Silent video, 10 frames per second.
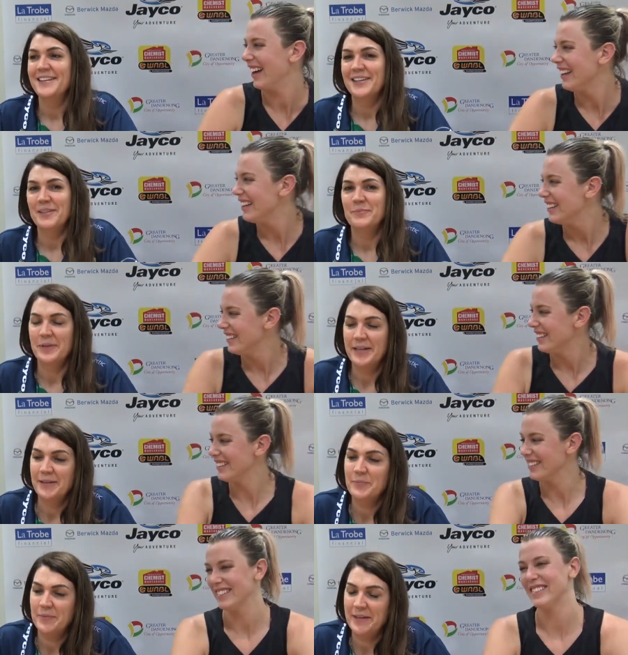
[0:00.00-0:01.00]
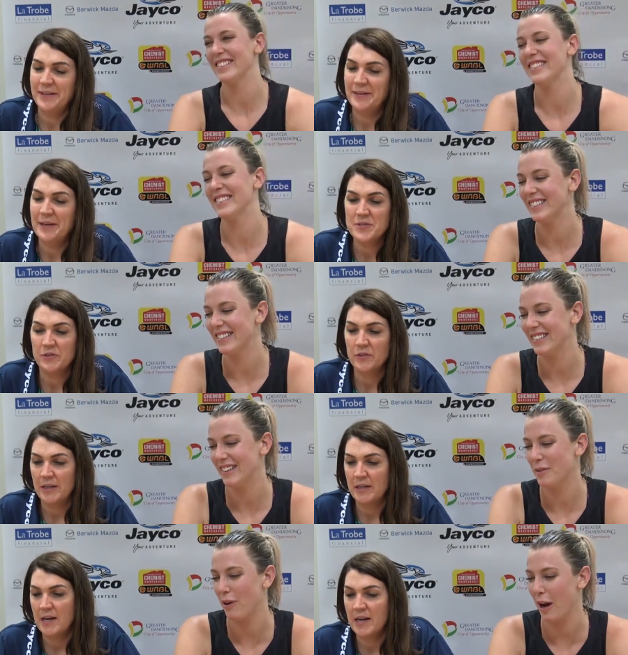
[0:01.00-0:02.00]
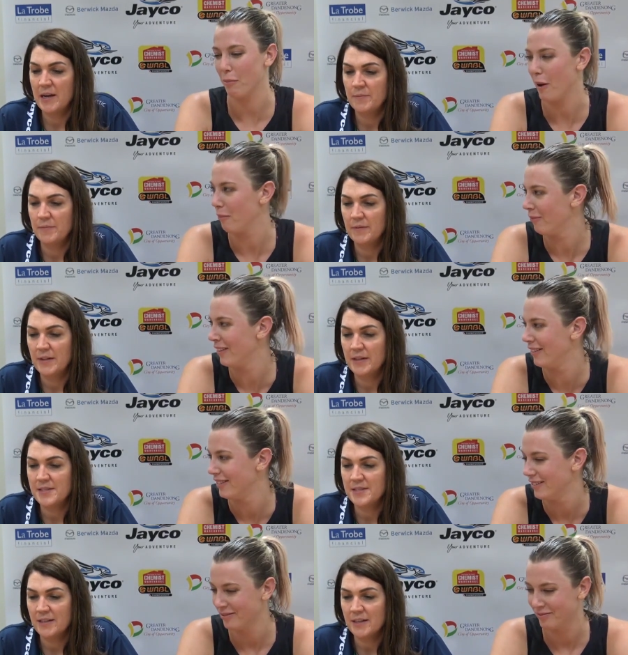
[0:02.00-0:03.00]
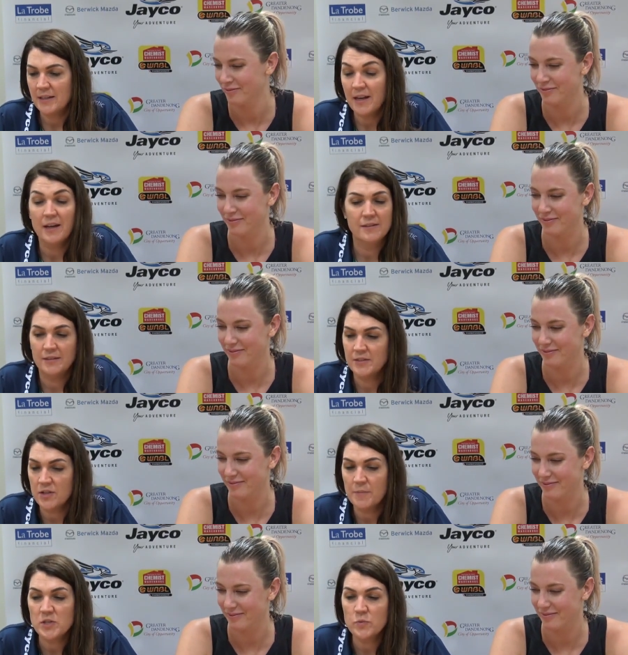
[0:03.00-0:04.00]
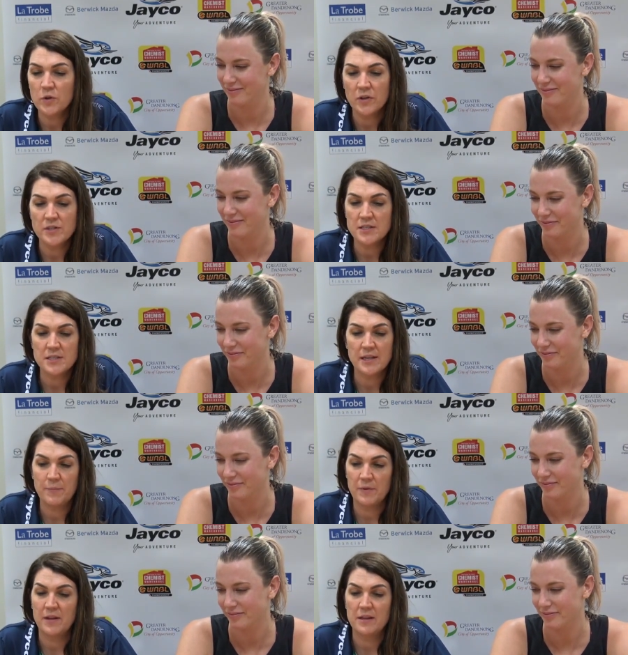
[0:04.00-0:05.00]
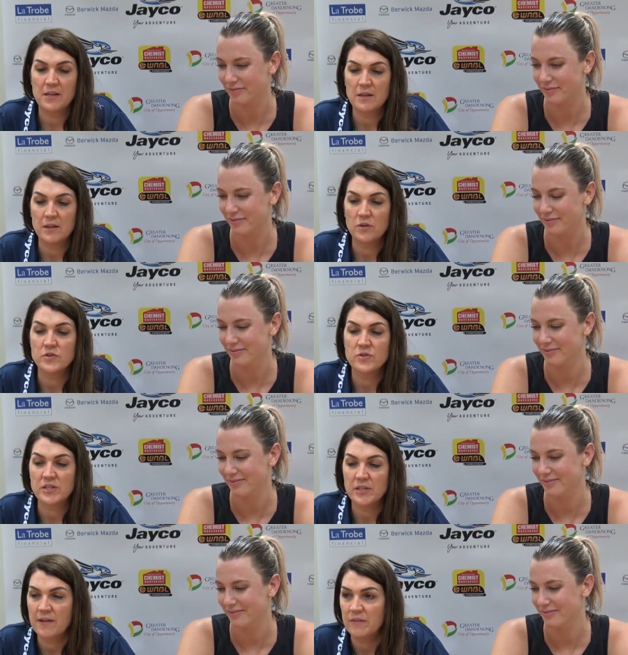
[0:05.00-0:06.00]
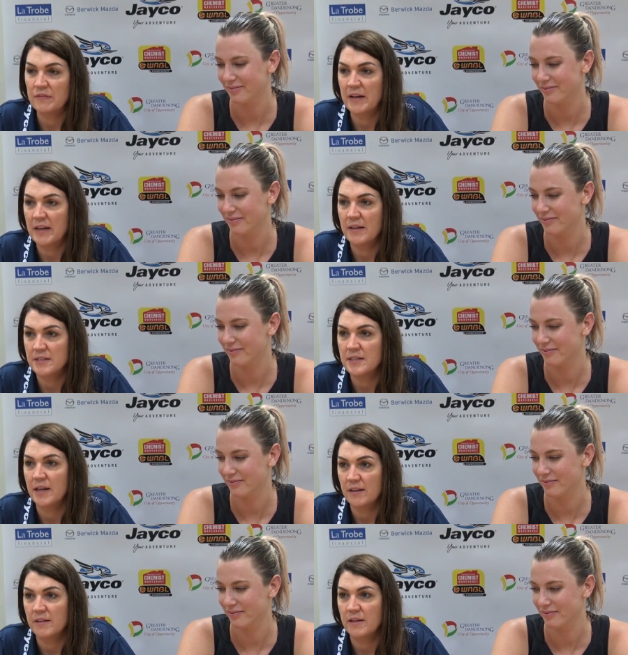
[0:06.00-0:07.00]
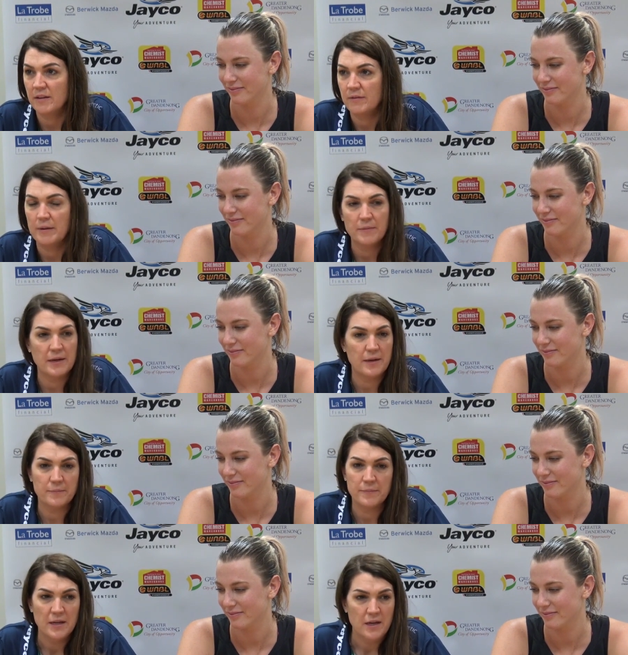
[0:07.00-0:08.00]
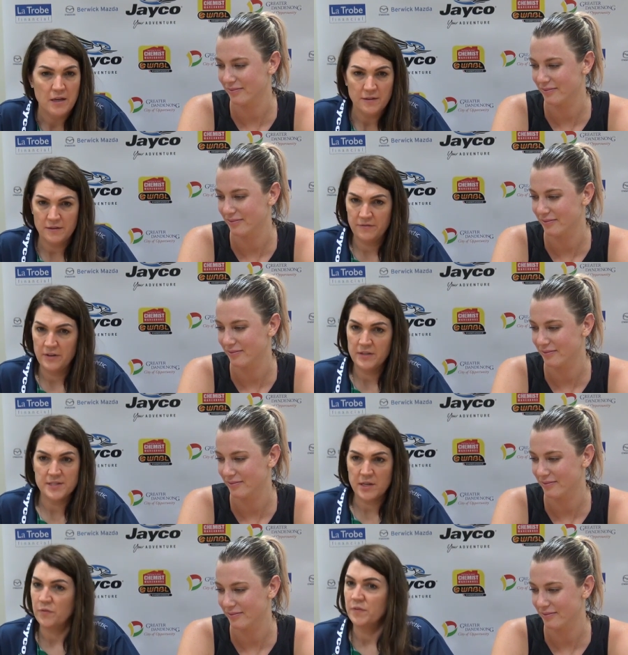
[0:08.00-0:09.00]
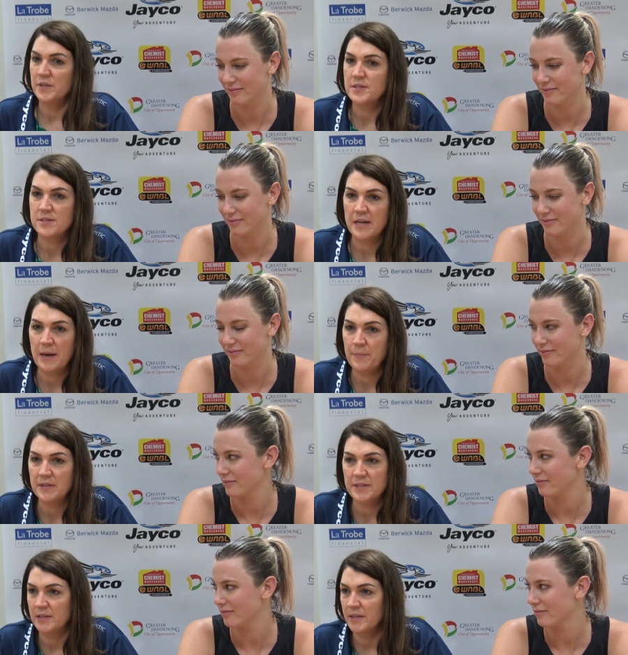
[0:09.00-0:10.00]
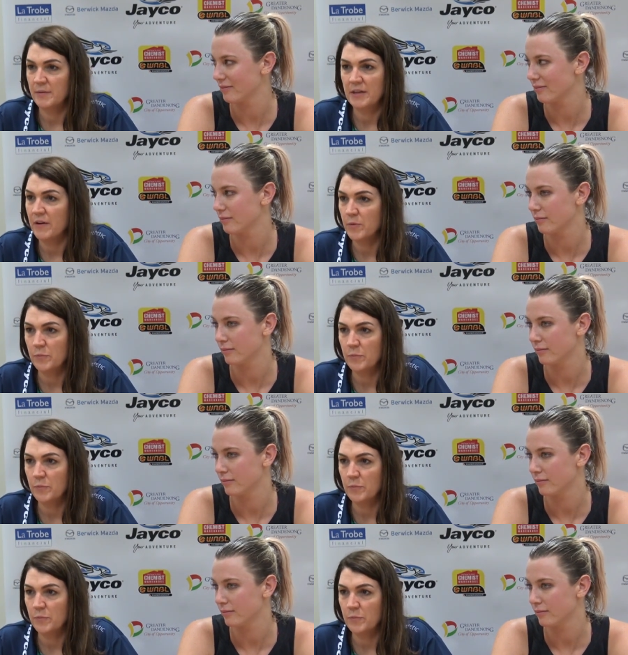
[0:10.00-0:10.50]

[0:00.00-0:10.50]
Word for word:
Speaker 1: Uh, yeah, absolutely. Um, it's yeah, so much work goes into that, but I think the girls are actually having fun out there together. They're um, very selfless, happy to give up the